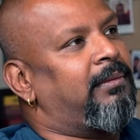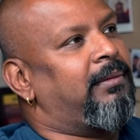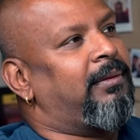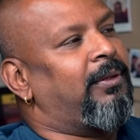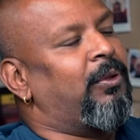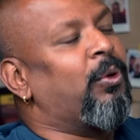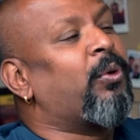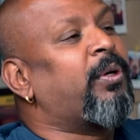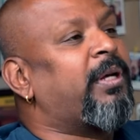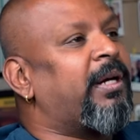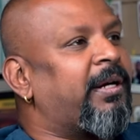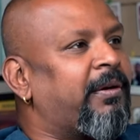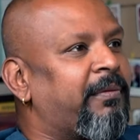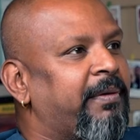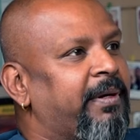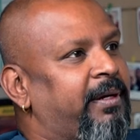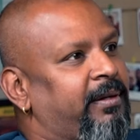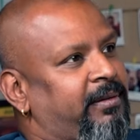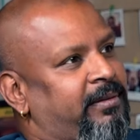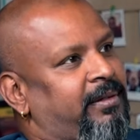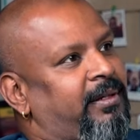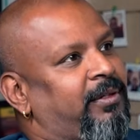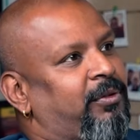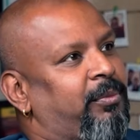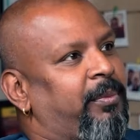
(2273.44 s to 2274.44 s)
lucrative
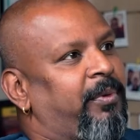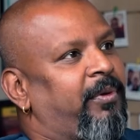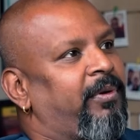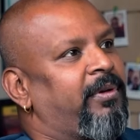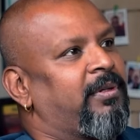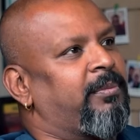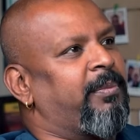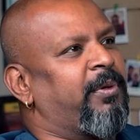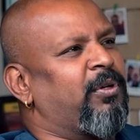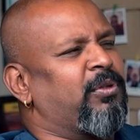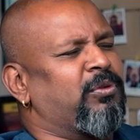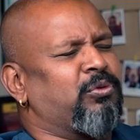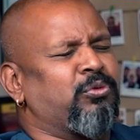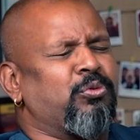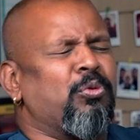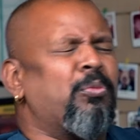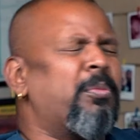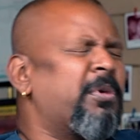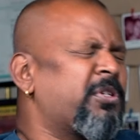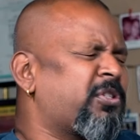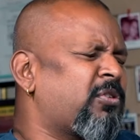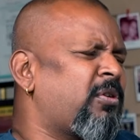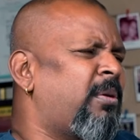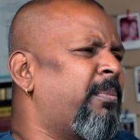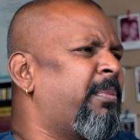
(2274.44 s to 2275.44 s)
industry, to be honest, because too
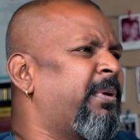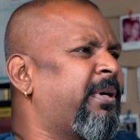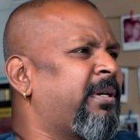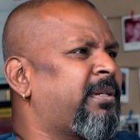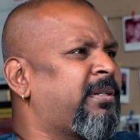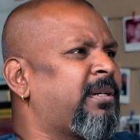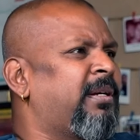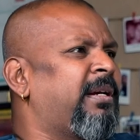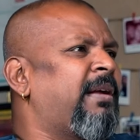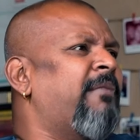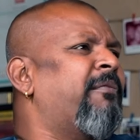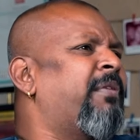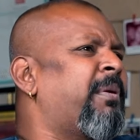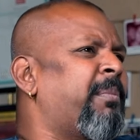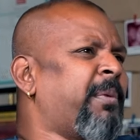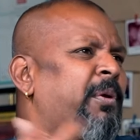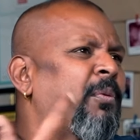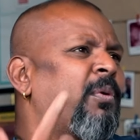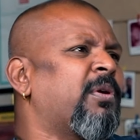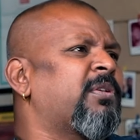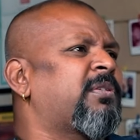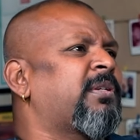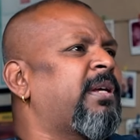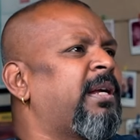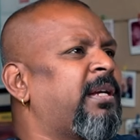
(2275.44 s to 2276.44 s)
much competition. Everybody
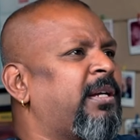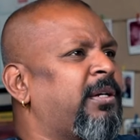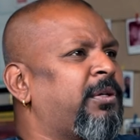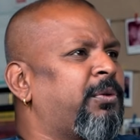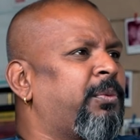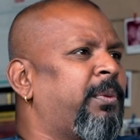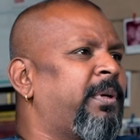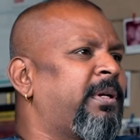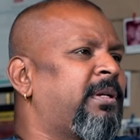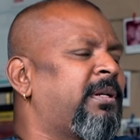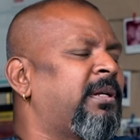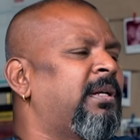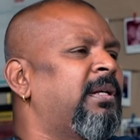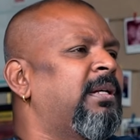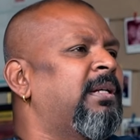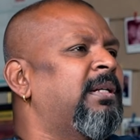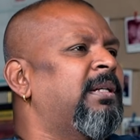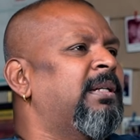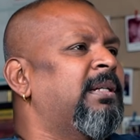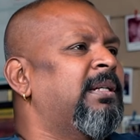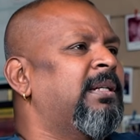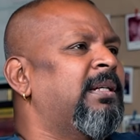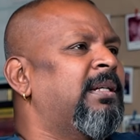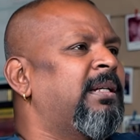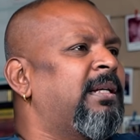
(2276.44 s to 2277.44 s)
wants to get into it,
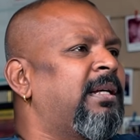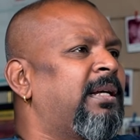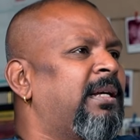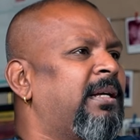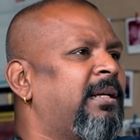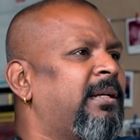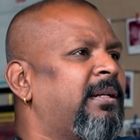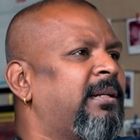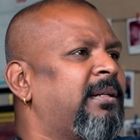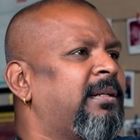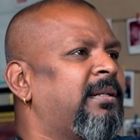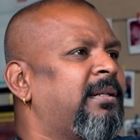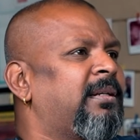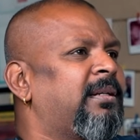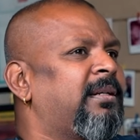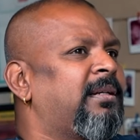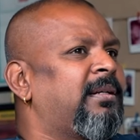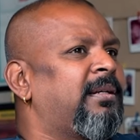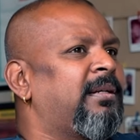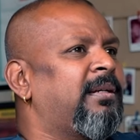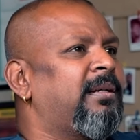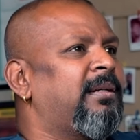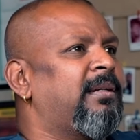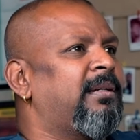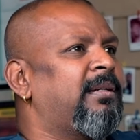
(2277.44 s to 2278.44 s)
and
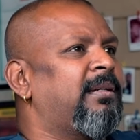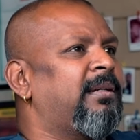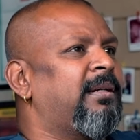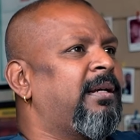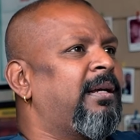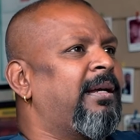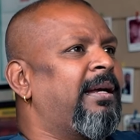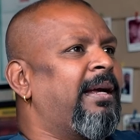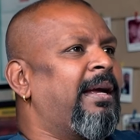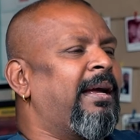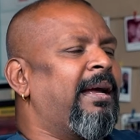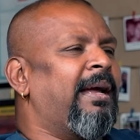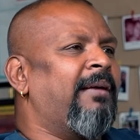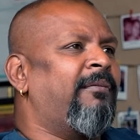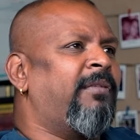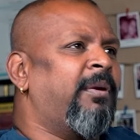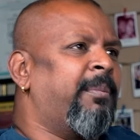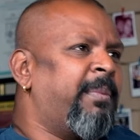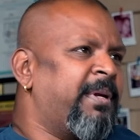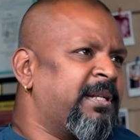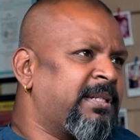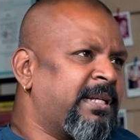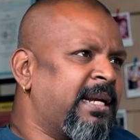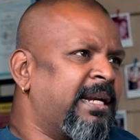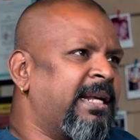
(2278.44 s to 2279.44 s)

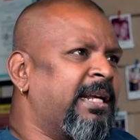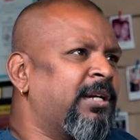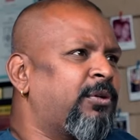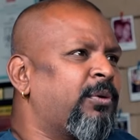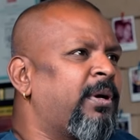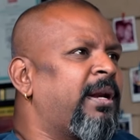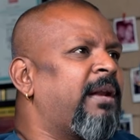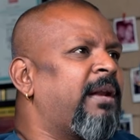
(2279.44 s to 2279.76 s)
everybody's getting into it.